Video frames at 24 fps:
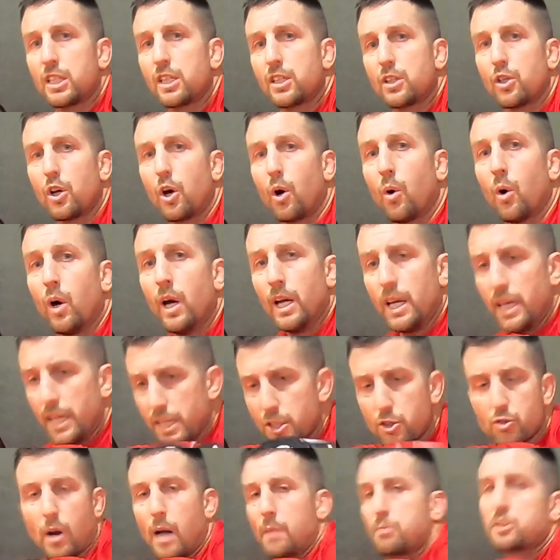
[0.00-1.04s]
thing you know,
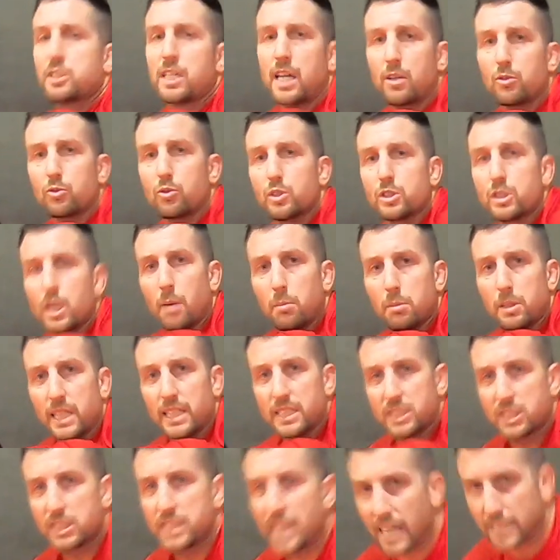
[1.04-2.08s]
he drops down to a double
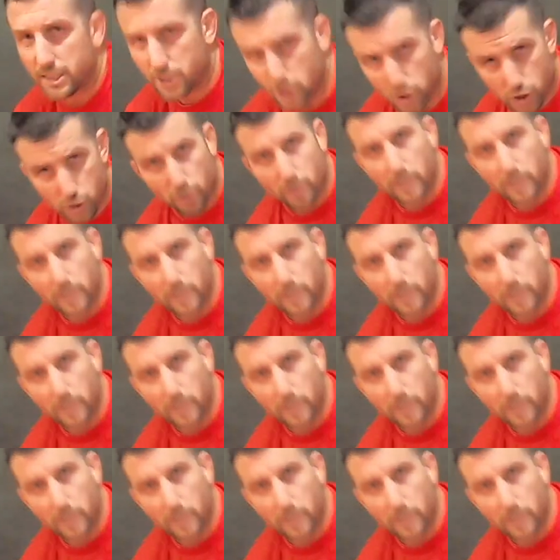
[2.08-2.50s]
leg, snatches